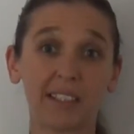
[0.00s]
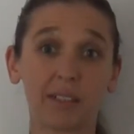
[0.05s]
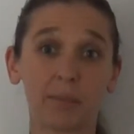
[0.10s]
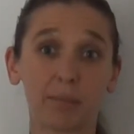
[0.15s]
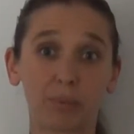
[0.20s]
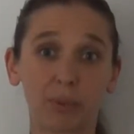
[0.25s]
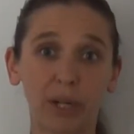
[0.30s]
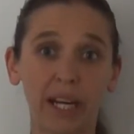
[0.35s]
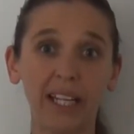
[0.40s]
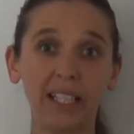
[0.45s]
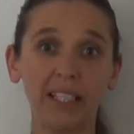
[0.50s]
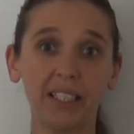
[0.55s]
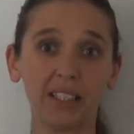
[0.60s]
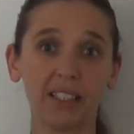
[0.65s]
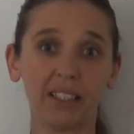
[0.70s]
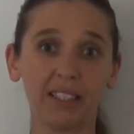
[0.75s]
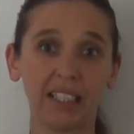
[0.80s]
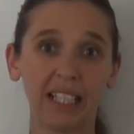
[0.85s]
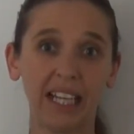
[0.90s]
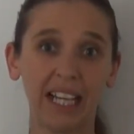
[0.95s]
to break
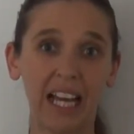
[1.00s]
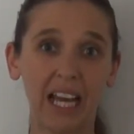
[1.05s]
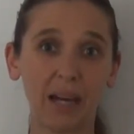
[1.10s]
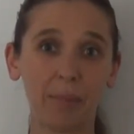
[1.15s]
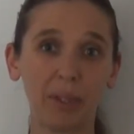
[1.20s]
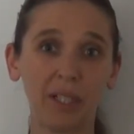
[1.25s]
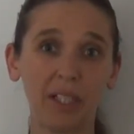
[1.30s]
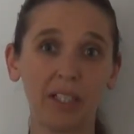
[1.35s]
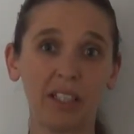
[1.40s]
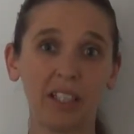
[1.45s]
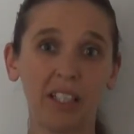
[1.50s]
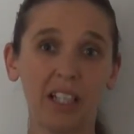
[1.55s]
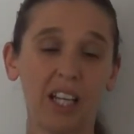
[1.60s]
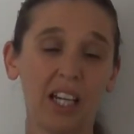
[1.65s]
a habit,